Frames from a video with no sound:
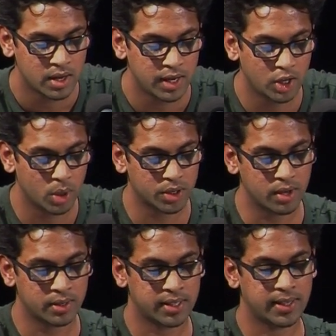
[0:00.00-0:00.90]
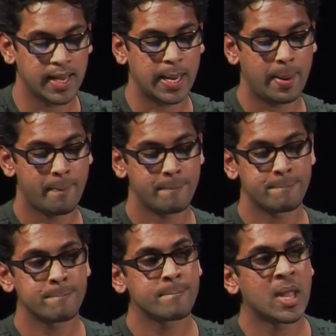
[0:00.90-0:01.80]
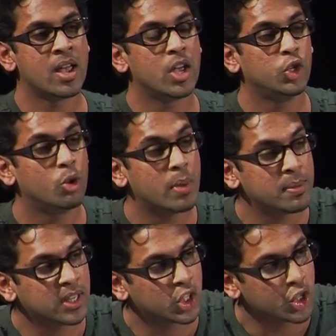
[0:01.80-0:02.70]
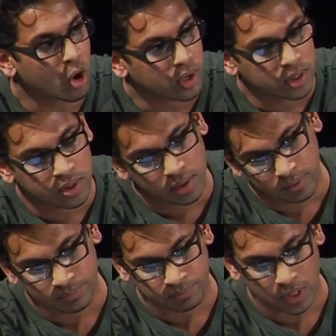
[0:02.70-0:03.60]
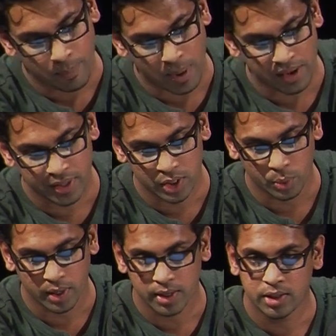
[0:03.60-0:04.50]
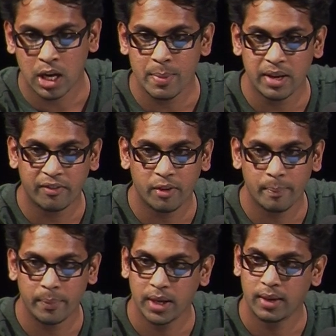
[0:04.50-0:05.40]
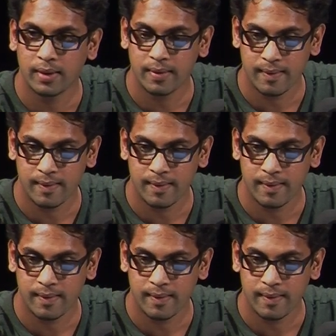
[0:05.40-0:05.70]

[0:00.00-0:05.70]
He goes on to say, "You may be shocked by these words coming from me.